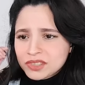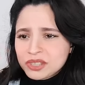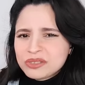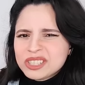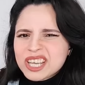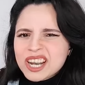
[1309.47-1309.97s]
you
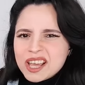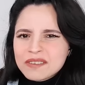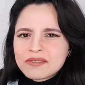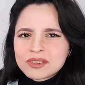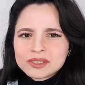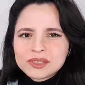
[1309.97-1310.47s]
know, in an
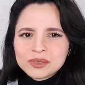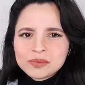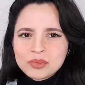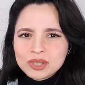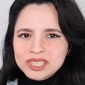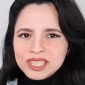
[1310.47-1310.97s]
effort to
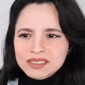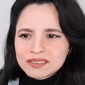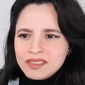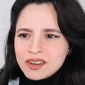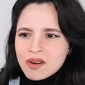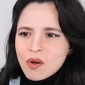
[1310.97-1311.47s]
protect
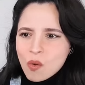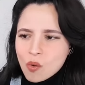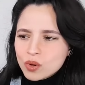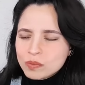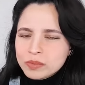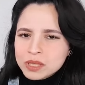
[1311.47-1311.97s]
their
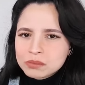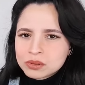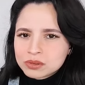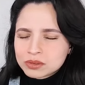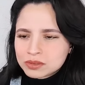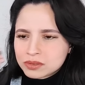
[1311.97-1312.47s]
own
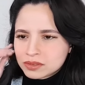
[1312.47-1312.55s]
people.